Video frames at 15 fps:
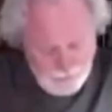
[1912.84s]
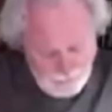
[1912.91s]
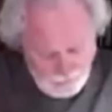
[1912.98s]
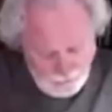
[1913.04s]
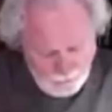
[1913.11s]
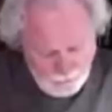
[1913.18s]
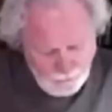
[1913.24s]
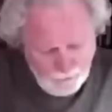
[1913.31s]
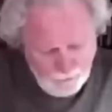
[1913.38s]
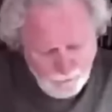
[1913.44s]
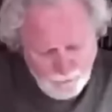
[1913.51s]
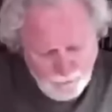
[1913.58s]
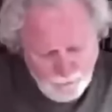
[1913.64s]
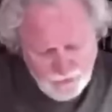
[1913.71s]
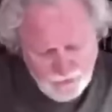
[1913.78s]
So
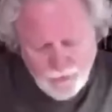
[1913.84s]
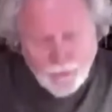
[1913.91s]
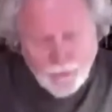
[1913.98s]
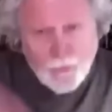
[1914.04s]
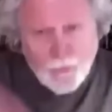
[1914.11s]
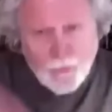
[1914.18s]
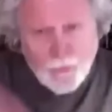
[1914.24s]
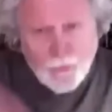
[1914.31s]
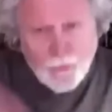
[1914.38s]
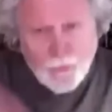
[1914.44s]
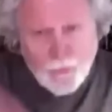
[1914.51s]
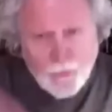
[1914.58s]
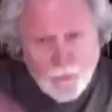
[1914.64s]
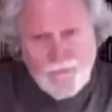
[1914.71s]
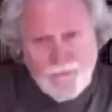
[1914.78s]
we shouldn't wish
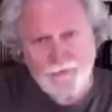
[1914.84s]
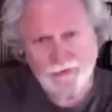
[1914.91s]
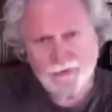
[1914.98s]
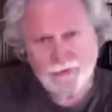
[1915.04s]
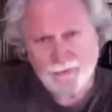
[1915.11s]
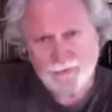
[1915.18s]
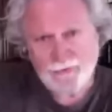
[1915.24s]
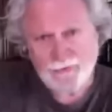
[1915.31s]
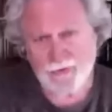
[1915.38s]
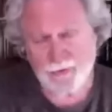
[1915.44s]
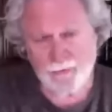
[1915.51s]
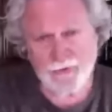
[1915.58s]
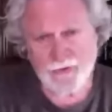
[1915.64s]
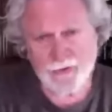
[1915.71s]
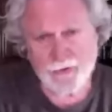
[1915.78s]
for something that we
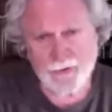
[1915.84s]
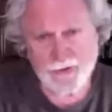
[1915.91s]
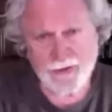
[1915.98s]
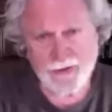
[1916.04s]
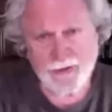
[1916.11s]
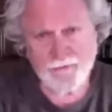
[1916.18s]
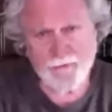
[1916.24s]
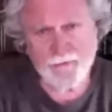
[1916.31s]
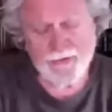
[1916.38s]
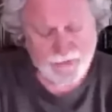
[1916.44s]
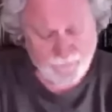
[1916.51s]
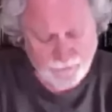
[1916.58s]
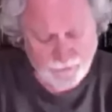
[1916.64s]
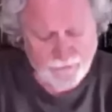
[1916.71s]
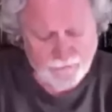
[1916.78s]
don't have. We have
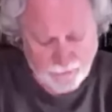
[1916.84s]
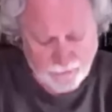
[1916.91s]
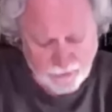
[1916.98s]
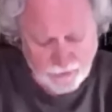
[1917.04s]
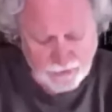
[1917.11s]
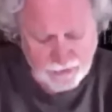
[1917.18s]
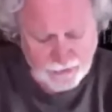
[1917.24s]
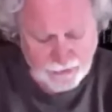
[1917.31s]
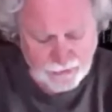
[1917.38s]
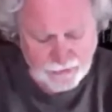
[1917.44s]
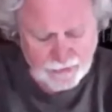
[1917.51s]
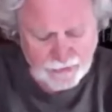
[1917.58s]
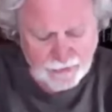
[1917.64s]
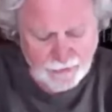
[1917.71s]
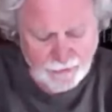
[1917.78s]
different
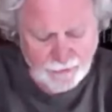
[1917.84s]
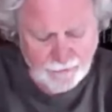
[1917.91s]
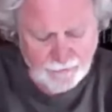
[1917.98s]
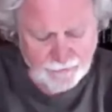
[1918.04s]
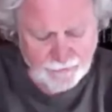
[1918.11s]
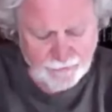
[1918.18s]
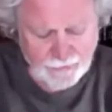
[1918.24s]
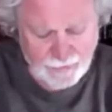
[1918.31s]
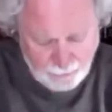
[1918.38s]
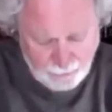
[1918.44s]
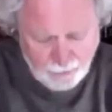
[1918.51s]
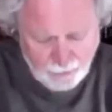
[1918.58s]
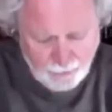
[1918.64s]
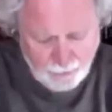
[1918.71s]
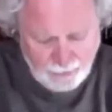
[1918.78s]
versions of the
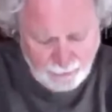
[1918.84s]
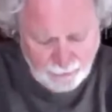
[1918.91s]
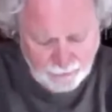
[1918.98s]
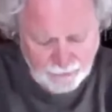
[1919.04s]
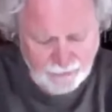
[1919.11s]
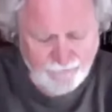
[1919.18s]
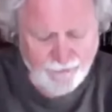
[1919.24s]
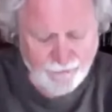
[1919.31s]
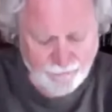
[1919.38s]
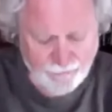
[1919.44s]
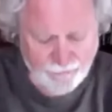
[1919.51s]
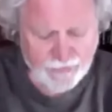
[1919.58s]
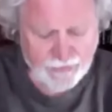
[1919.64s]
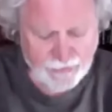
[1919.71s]
Hebrew Bible, different